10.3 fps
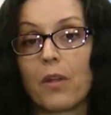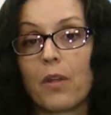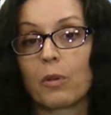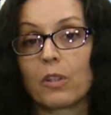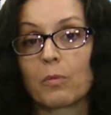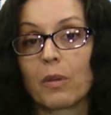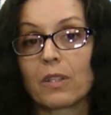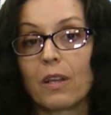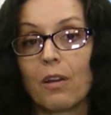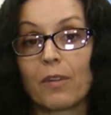that experience
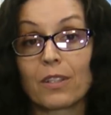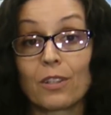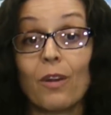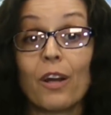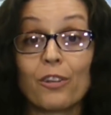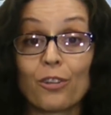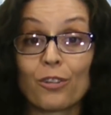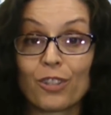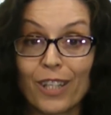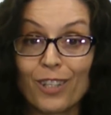myself. I still
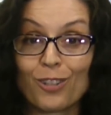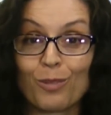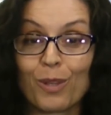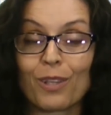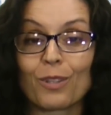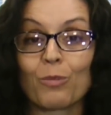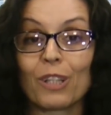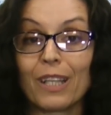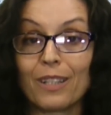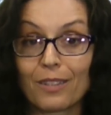understand you because it
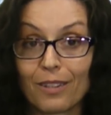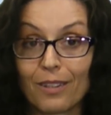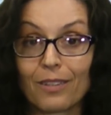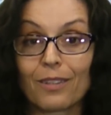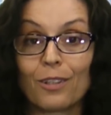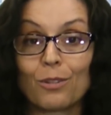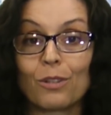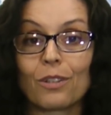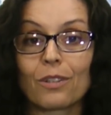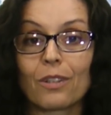relates to things that I
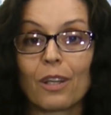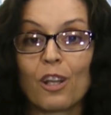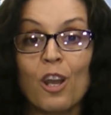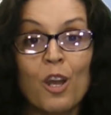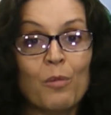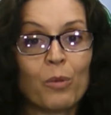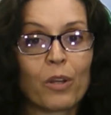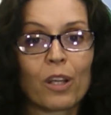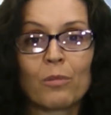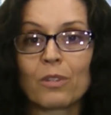do understand. But
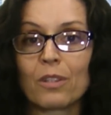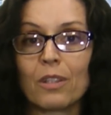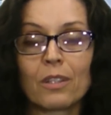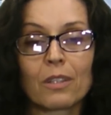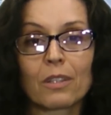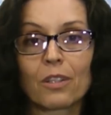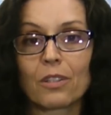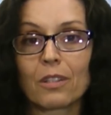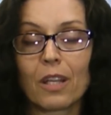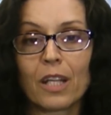when it comes to these
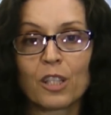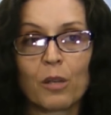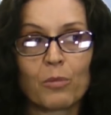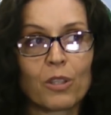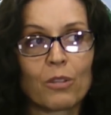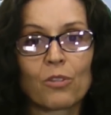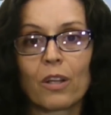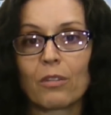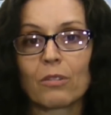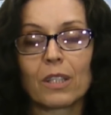discussions, mm-hmm. a lot of times they're
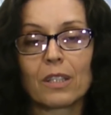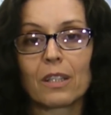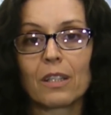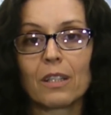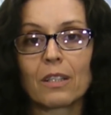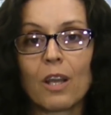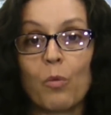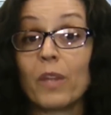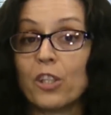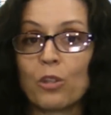trying to relate to things.
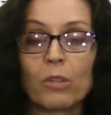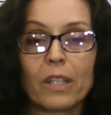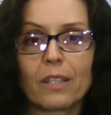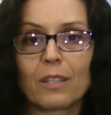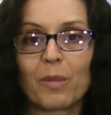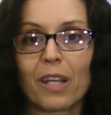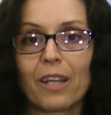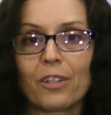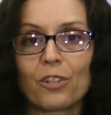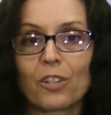When they do relate to something
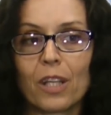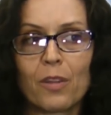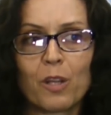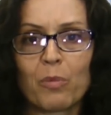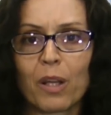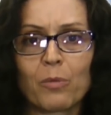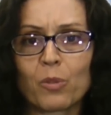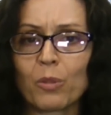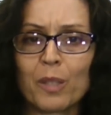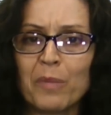I understand, then it
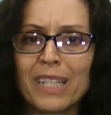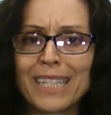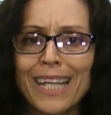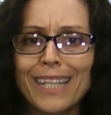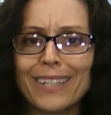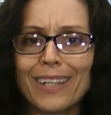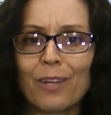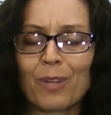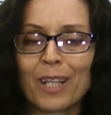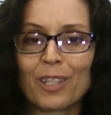becomes really mundane.
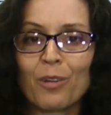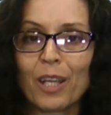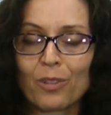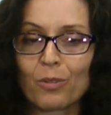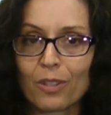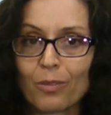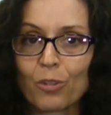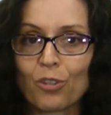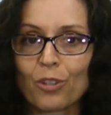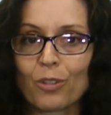And when I say, okay, so is this
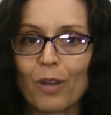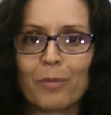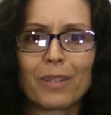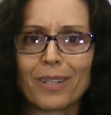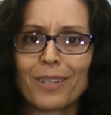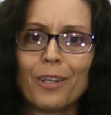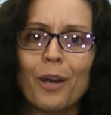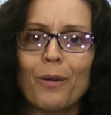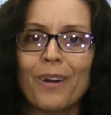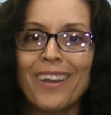what you're describing? Yeah. They say
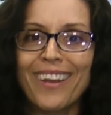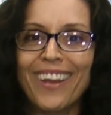no.